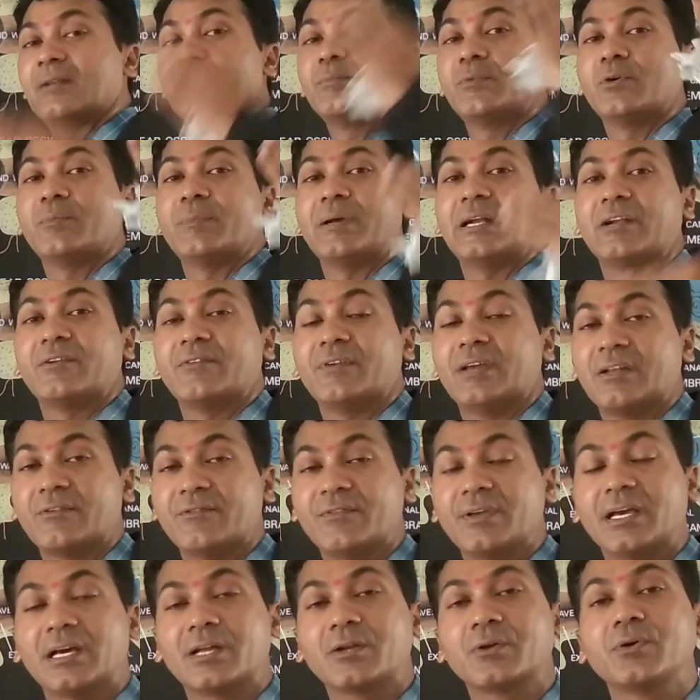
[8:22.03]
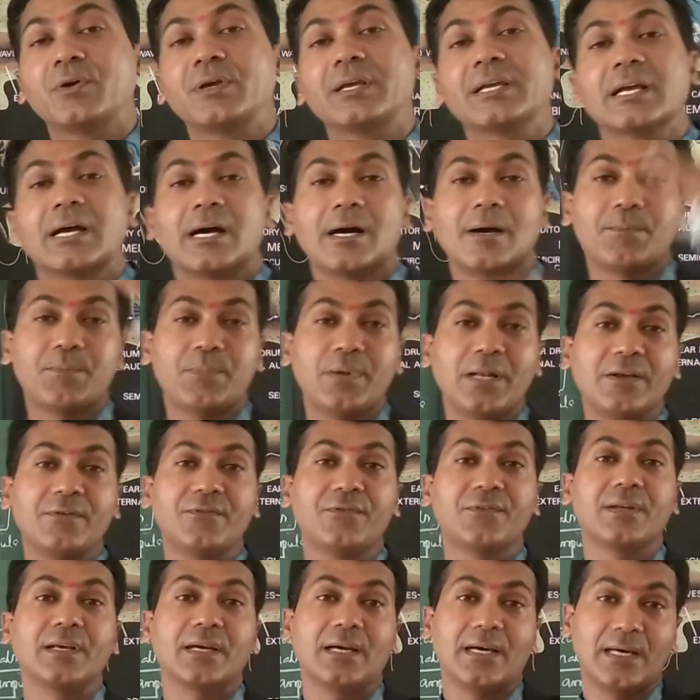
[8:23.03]
movement when we are going
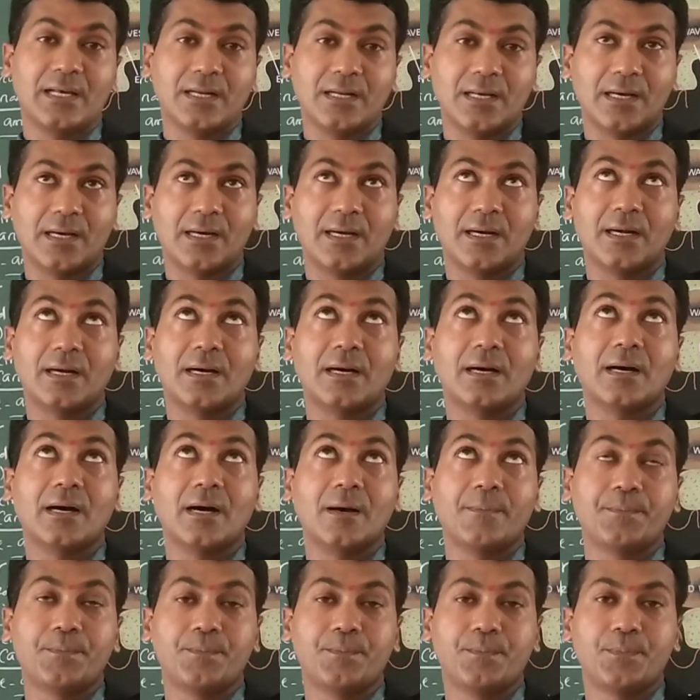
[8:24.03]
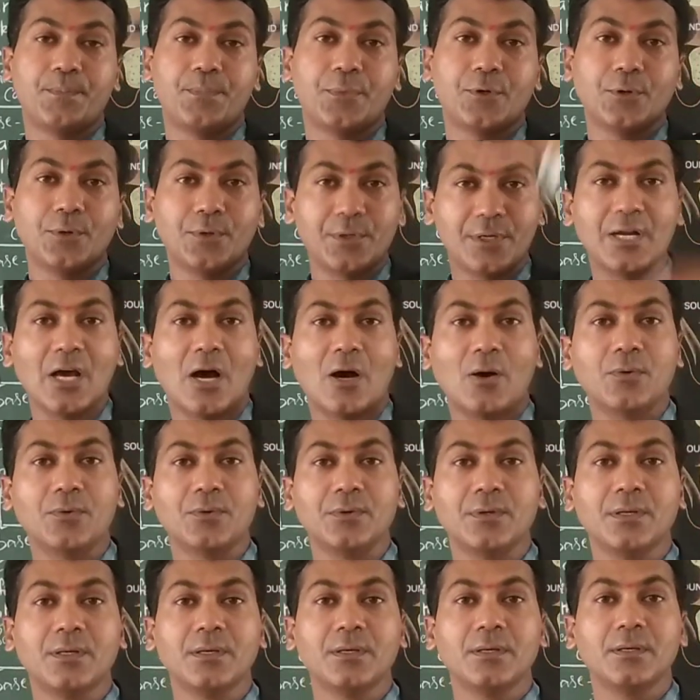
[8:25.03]
uplift or up to
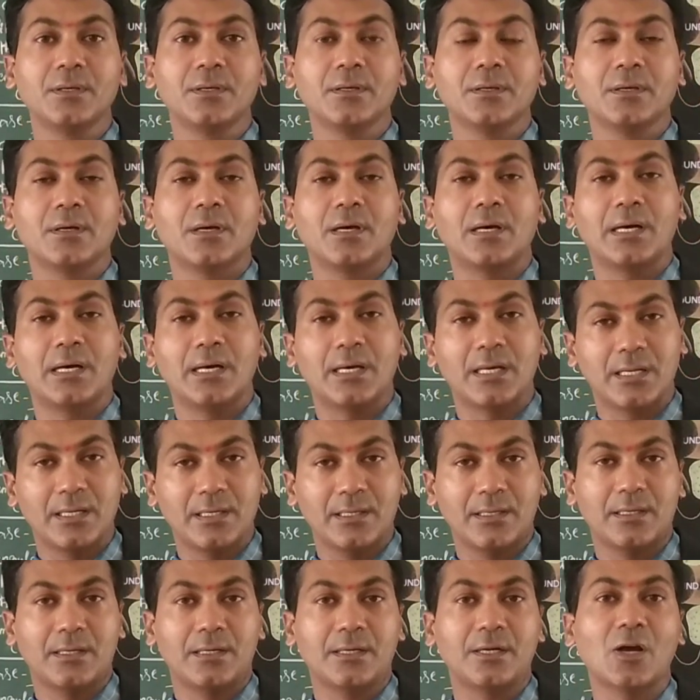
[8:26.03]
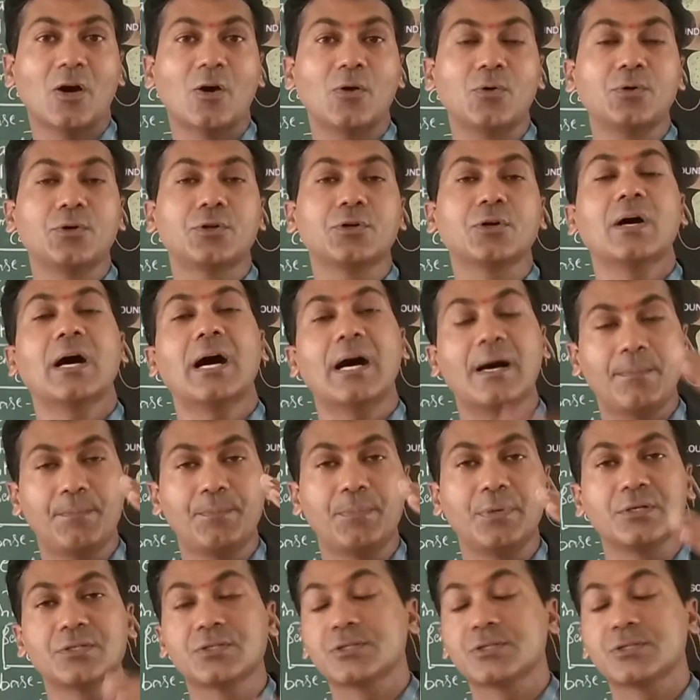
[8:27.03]
down or down to up.